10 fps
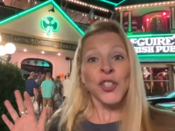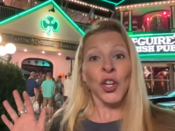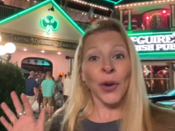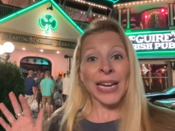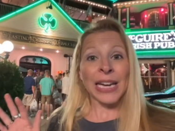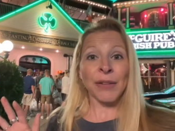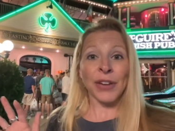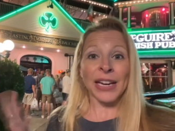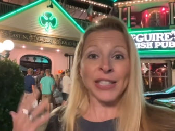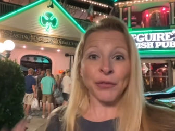a great
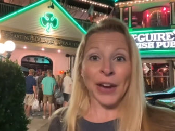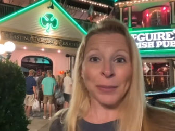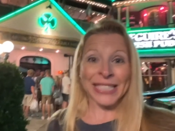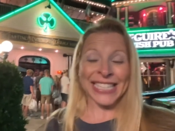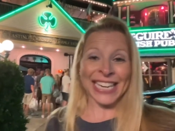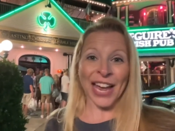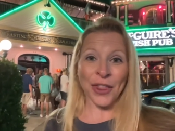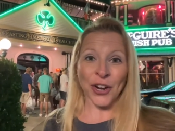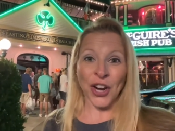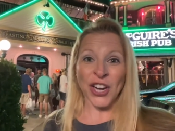evening as a family
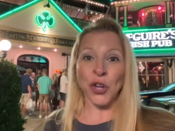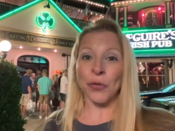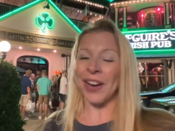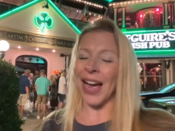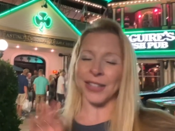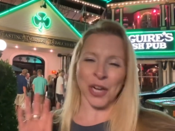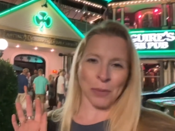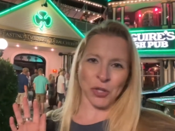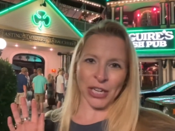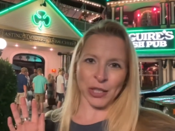together. You've got to
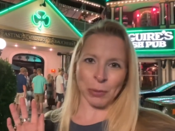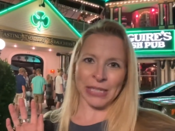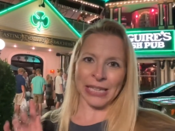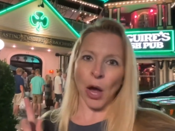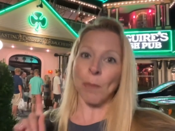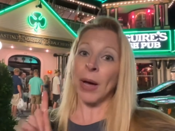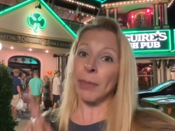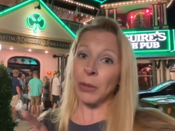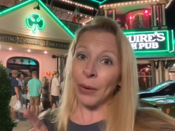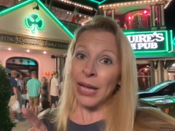come check this place out, but
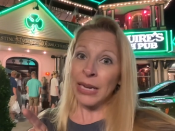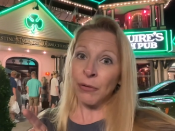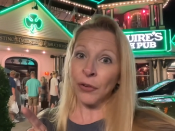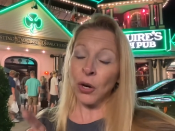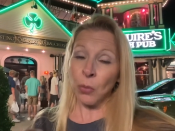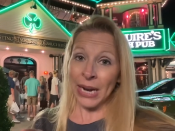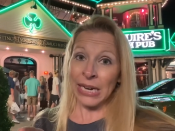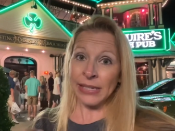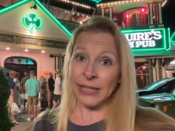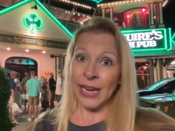be ready for a
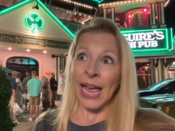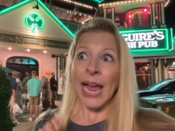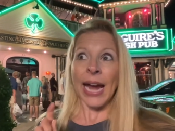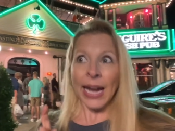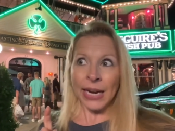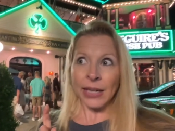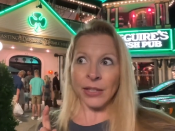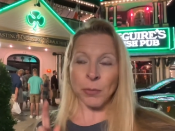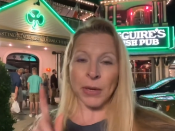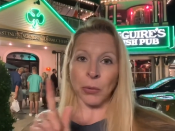wait
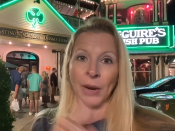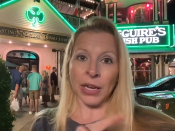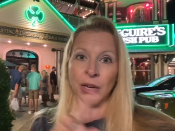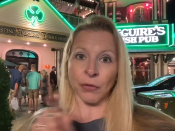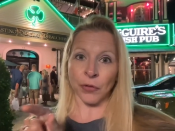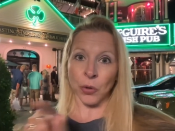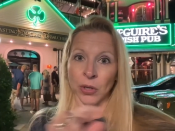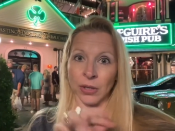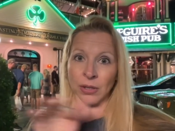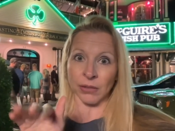and be ready
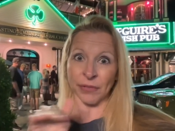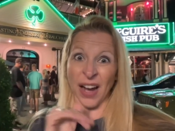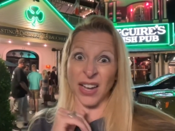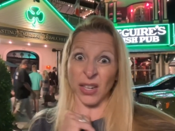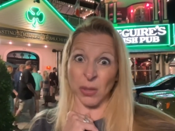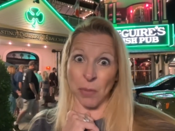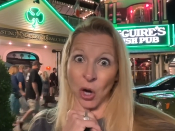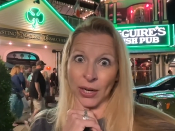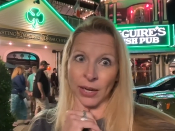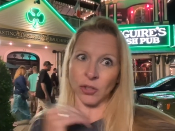for finding some
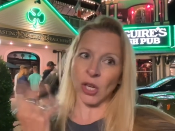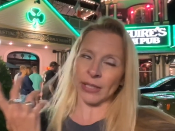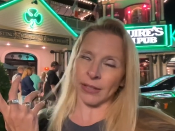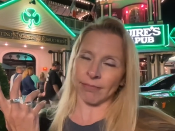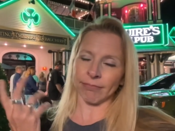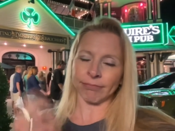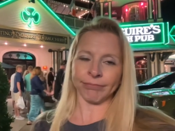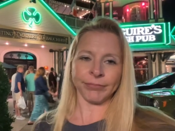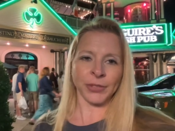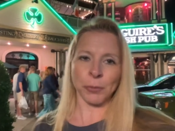parking. Just
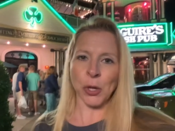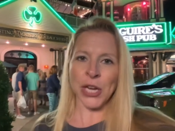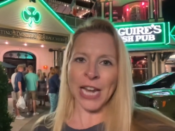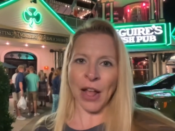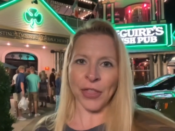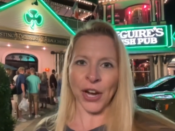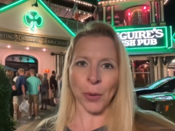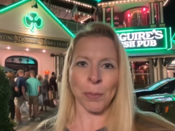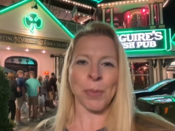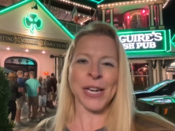putting it out there,
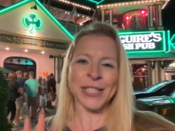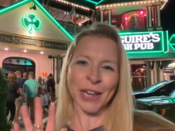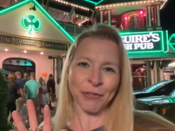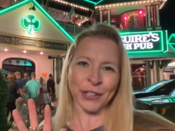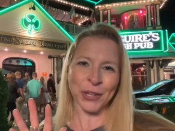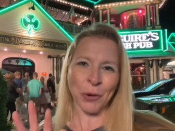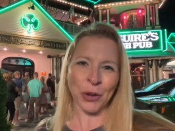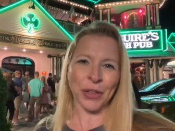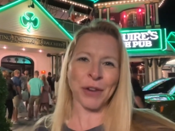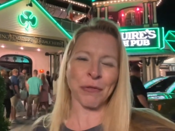but it's definitely
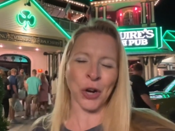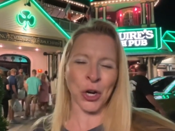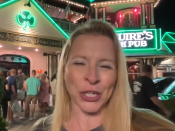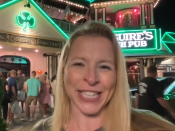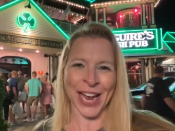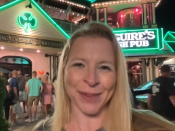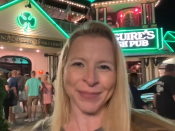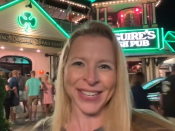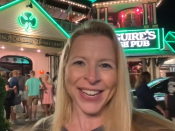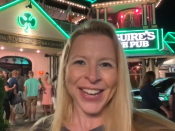worth it for a good time.
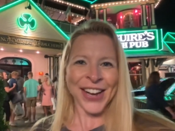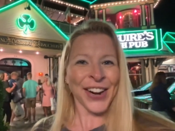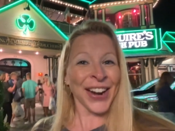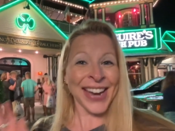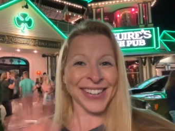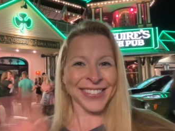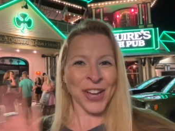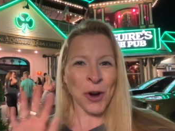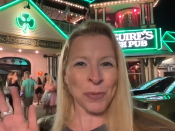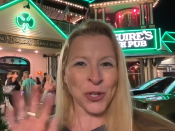All right, I
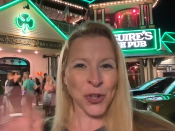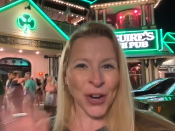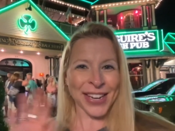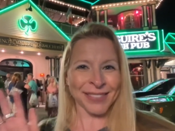hope you enjoyed.